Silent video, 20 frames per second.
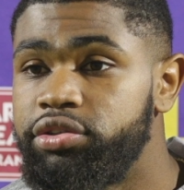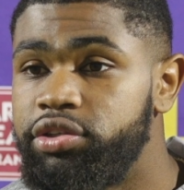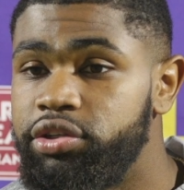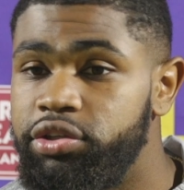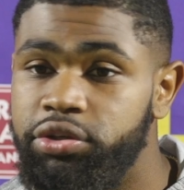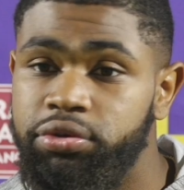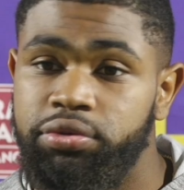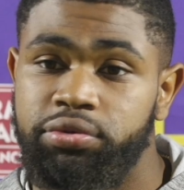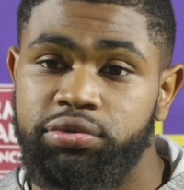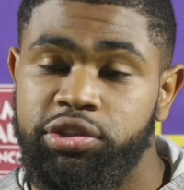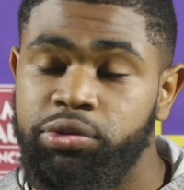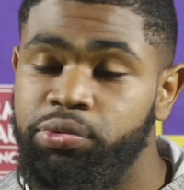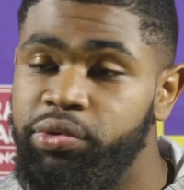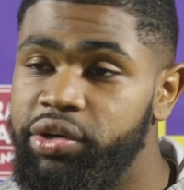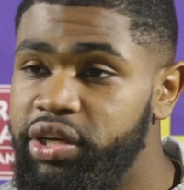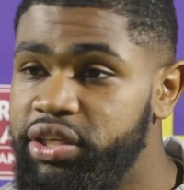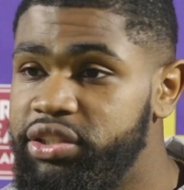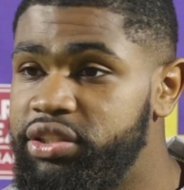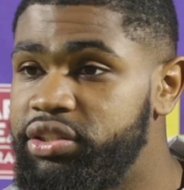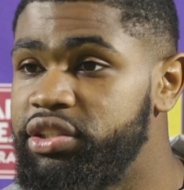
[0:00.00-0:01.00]
to do, to
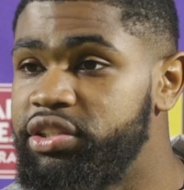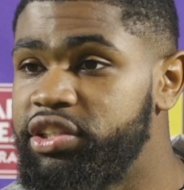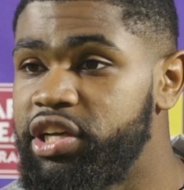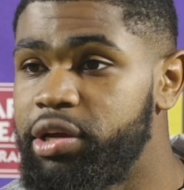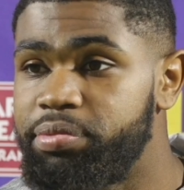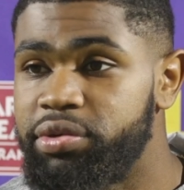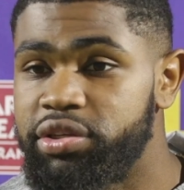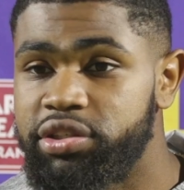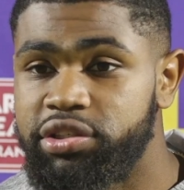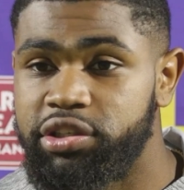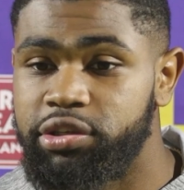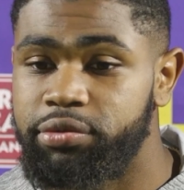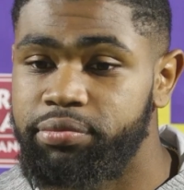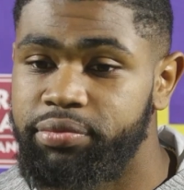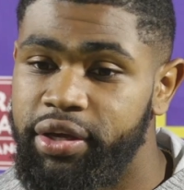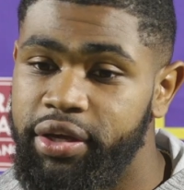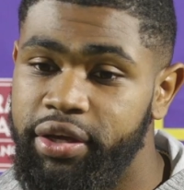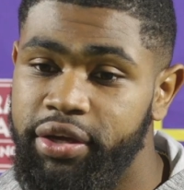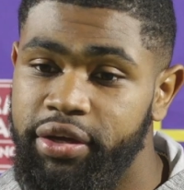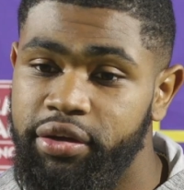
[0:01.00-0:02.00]
win the SEC championship.
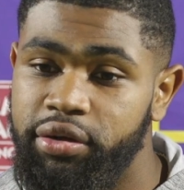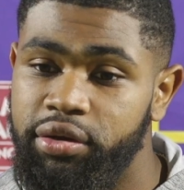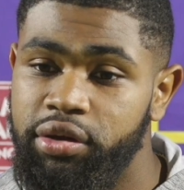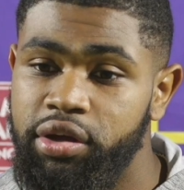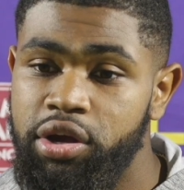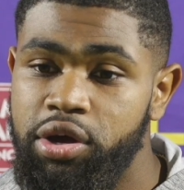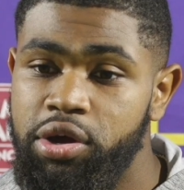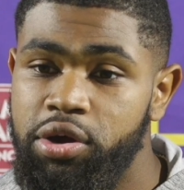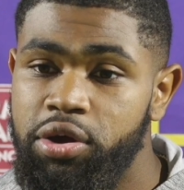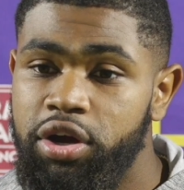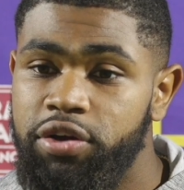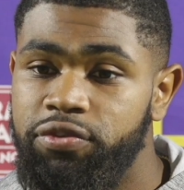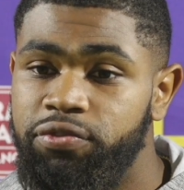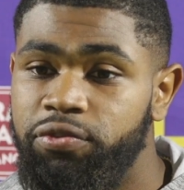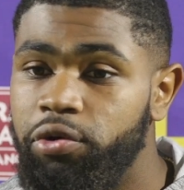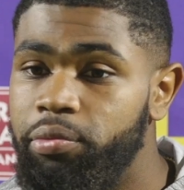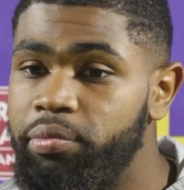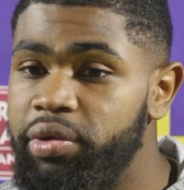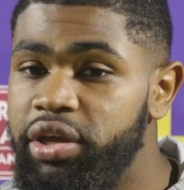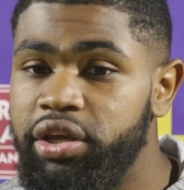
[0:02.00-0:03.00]
And
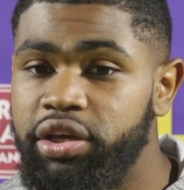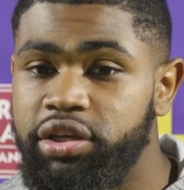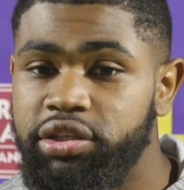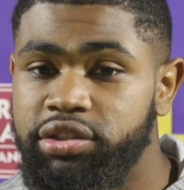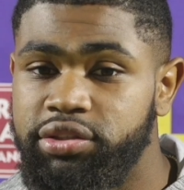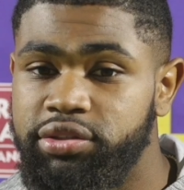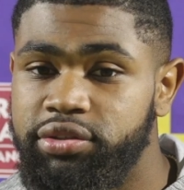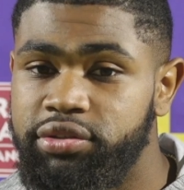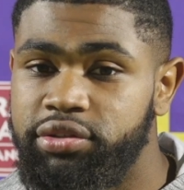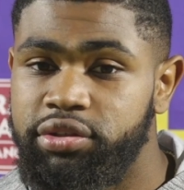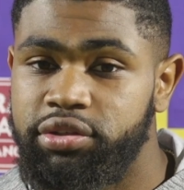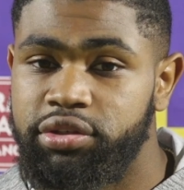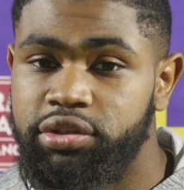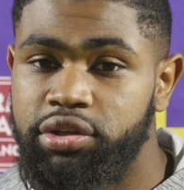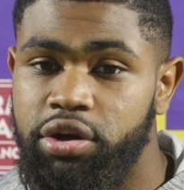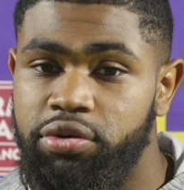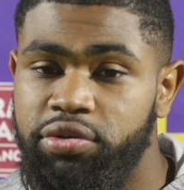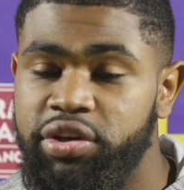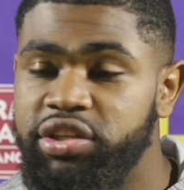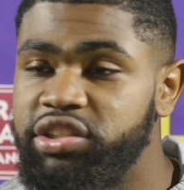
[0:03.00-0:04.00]
for me, it's,
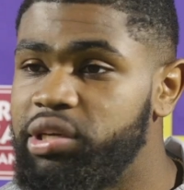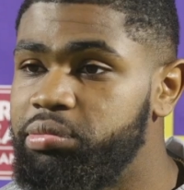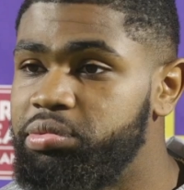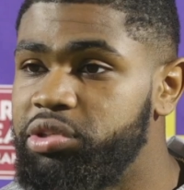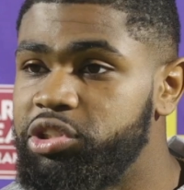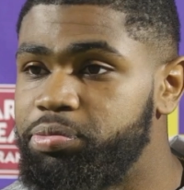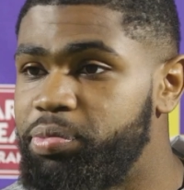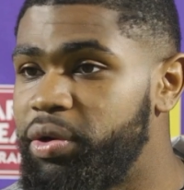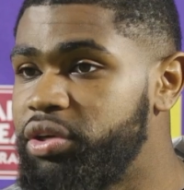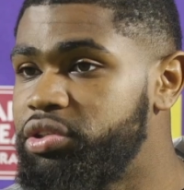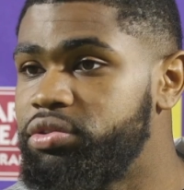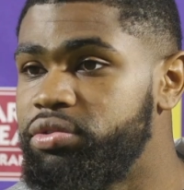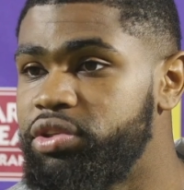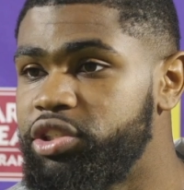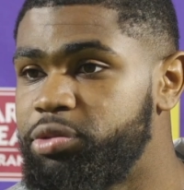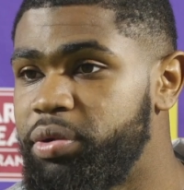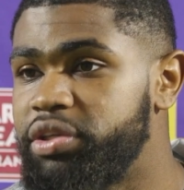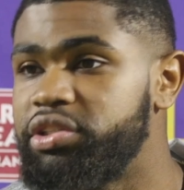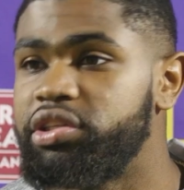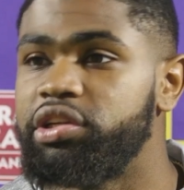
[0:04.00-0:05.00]
you know, it's something special,
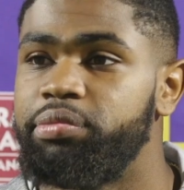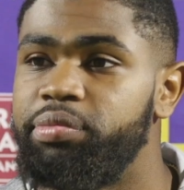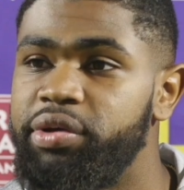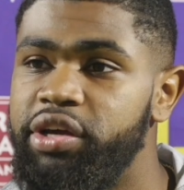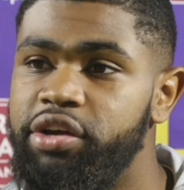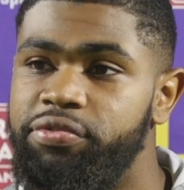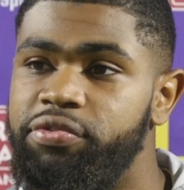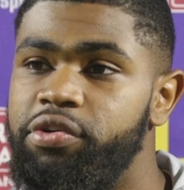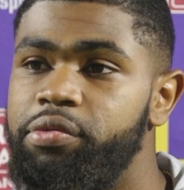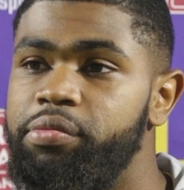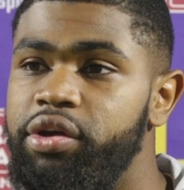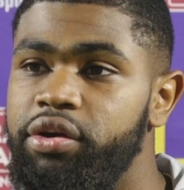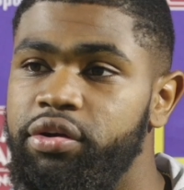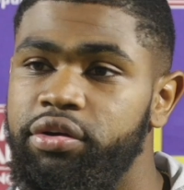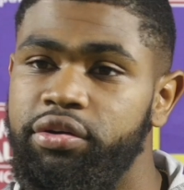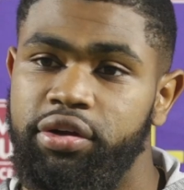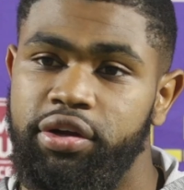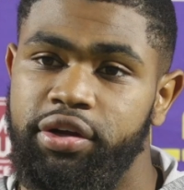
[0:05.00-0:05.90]
especially being from here.